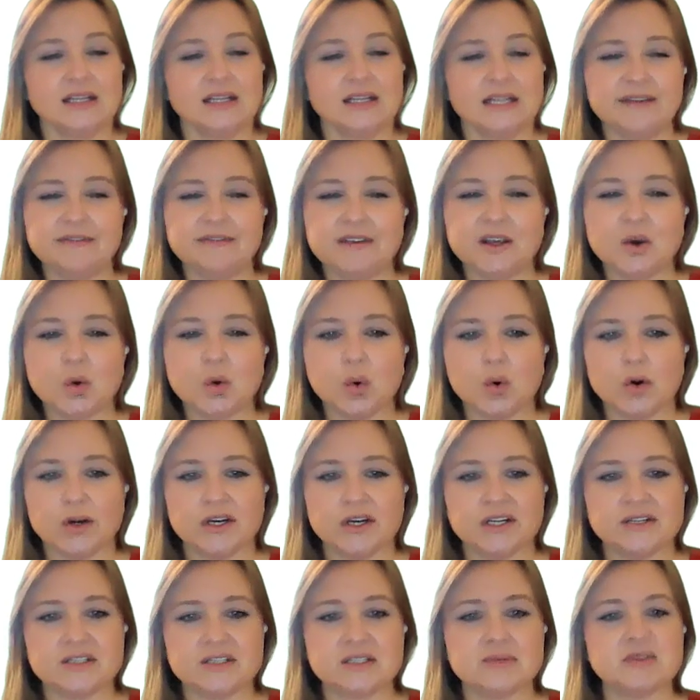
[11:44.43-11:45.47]
Living
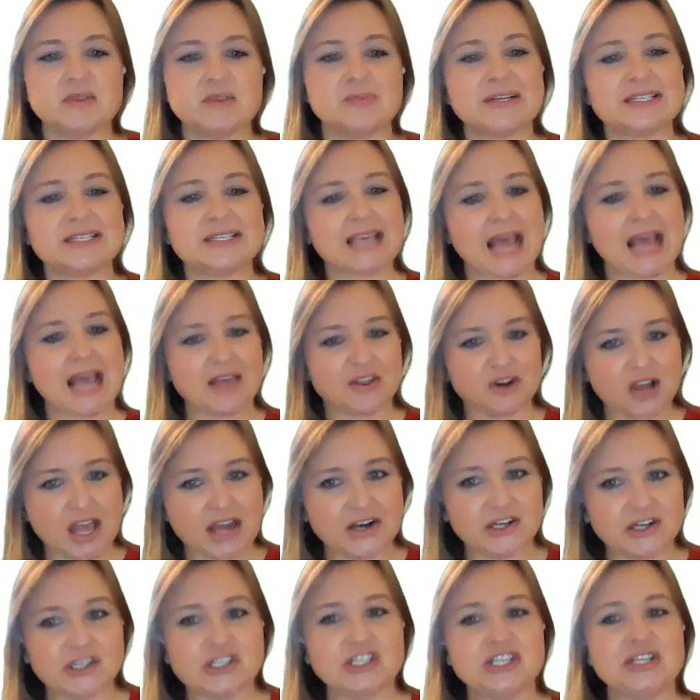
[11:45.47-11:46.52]
organisms must gather
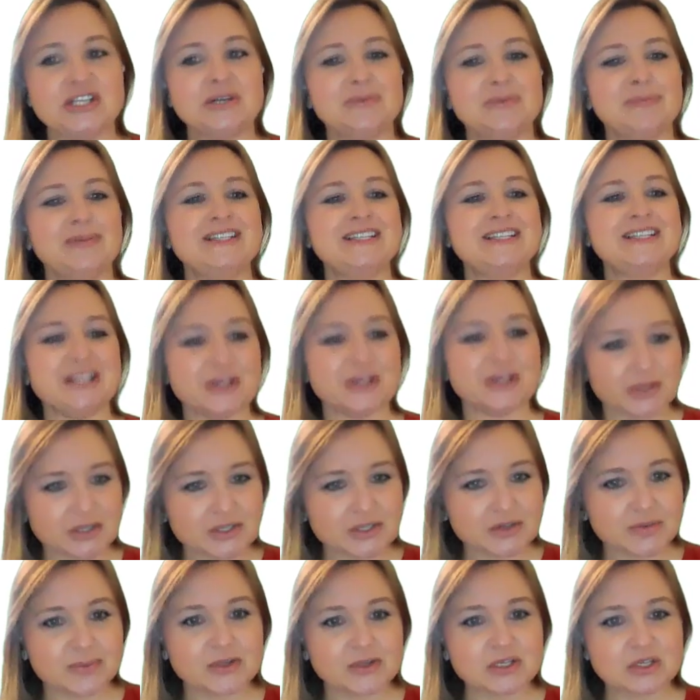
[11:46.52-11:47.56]
energy and
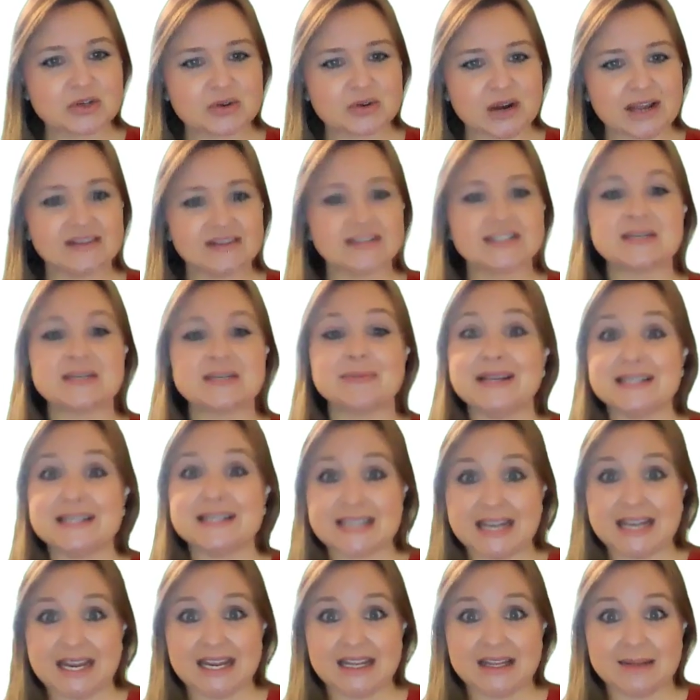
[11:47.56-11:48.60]
materials from the surroundings to
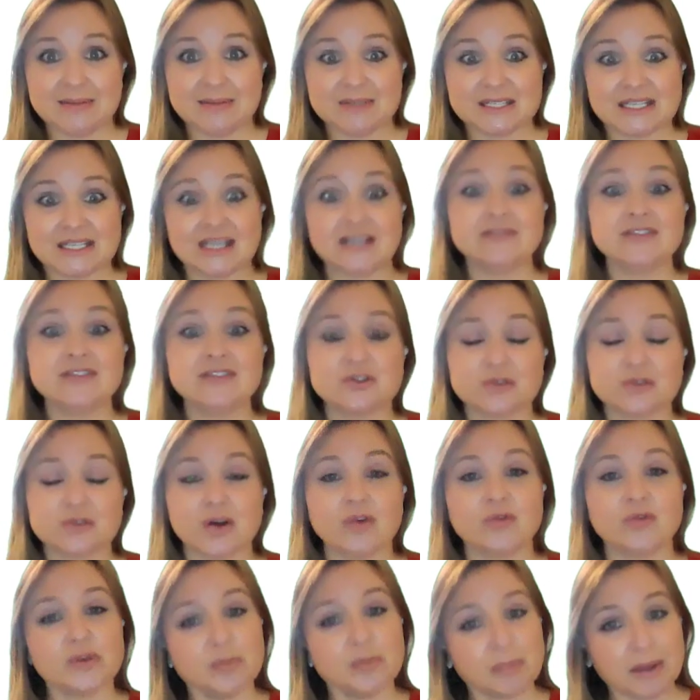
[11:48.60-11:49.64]
maintain themselves,
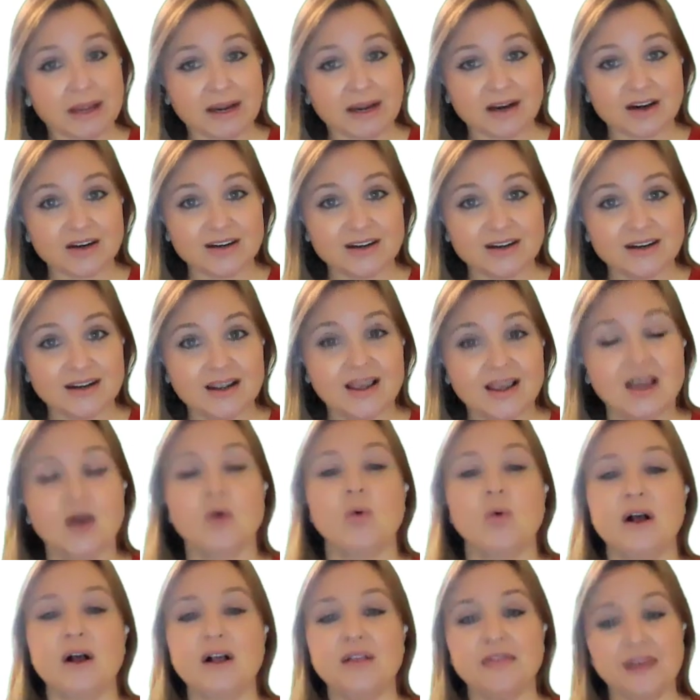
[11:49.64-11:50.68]
grow, and repair.
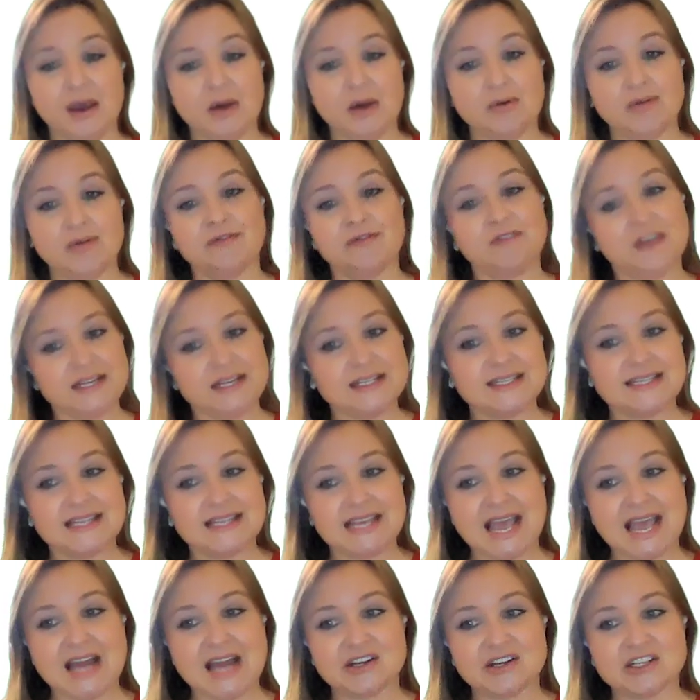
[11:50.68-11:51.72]
Well, that would fit into
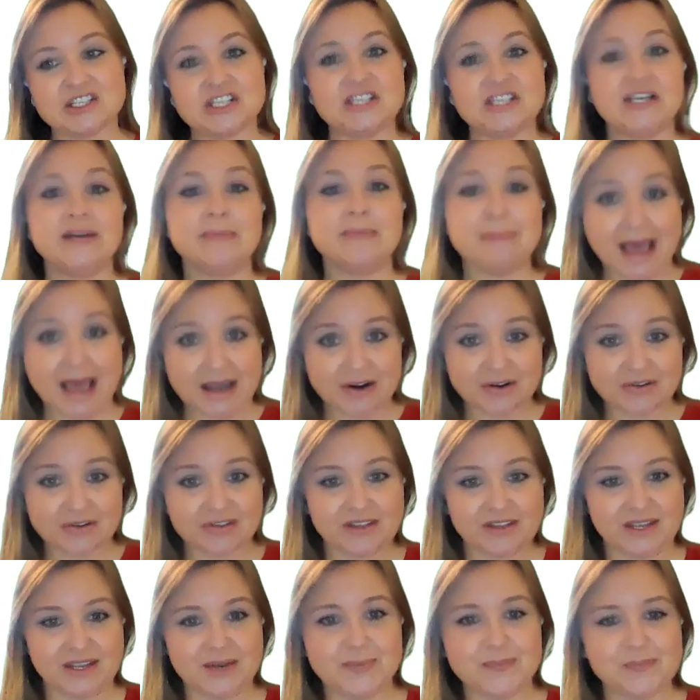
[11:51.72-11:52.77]
the energy and matter
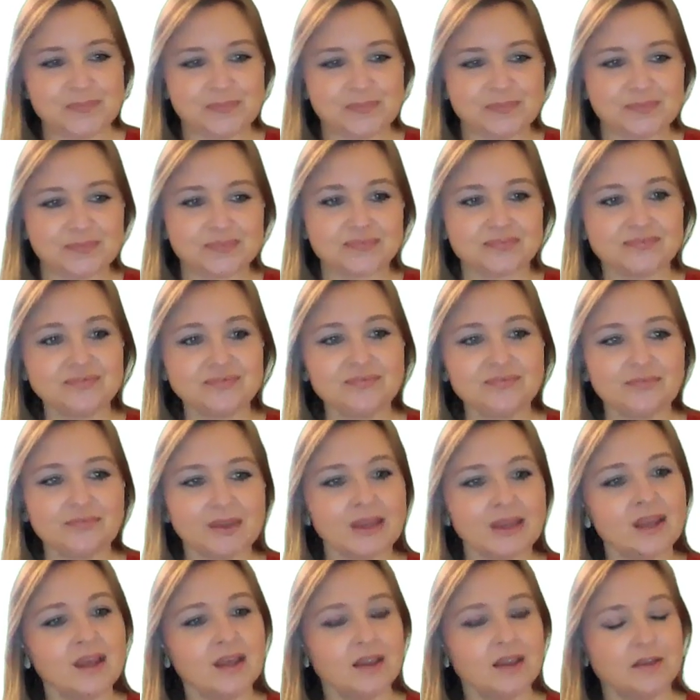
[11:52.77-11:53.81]
theme.
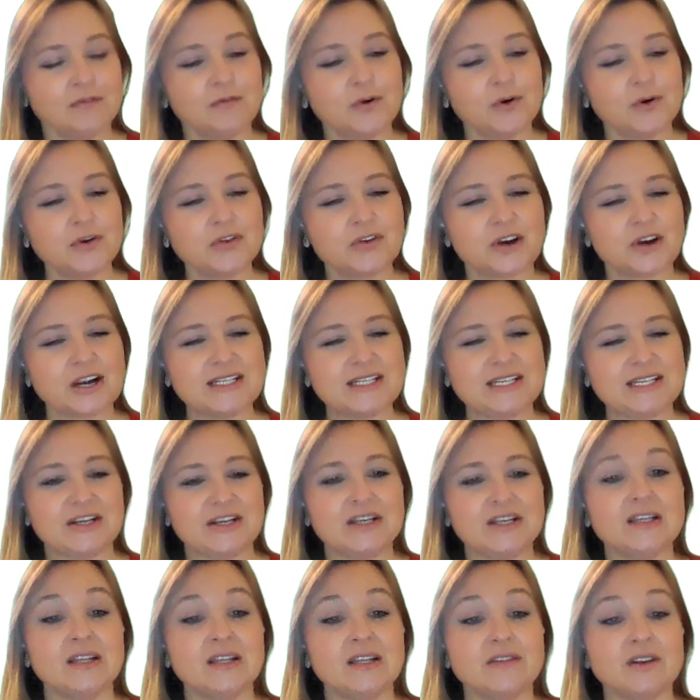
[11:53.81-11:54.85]
The fourth
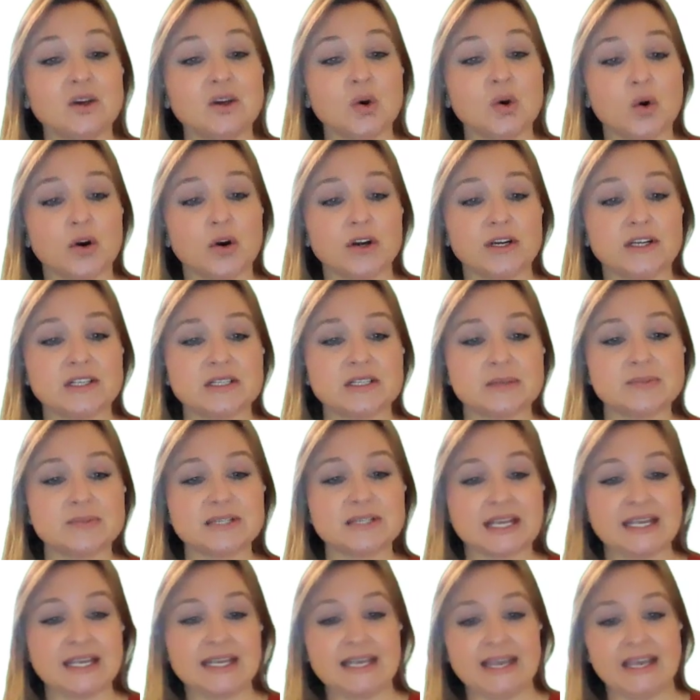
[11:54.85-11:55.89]
criterion, living organisms
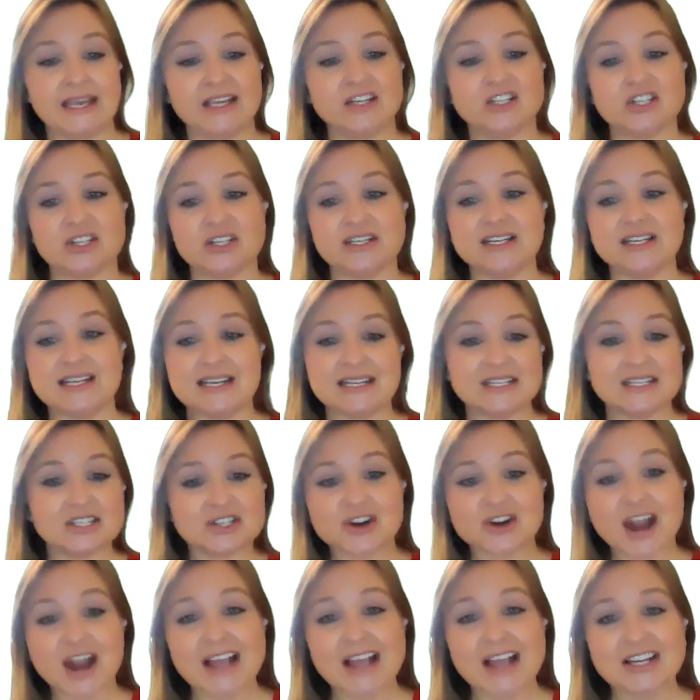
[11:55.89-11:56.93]
engage in
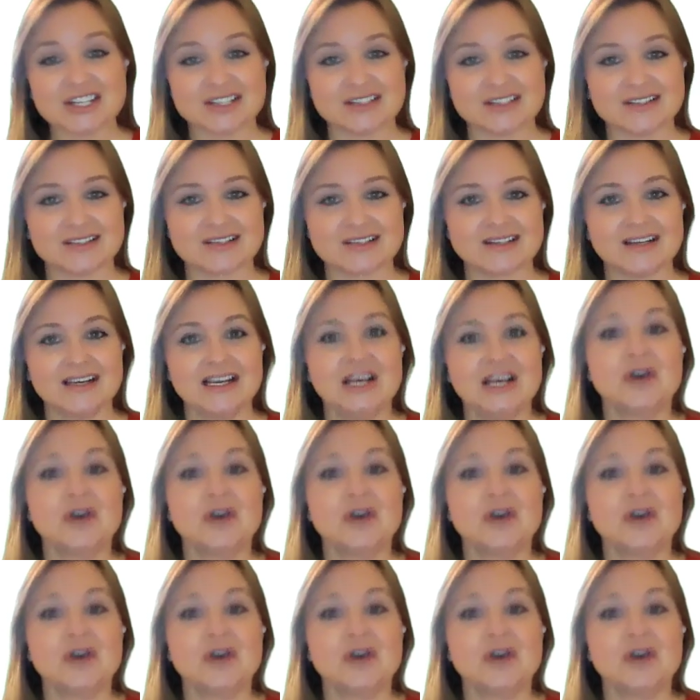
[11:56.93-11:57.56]
interactions.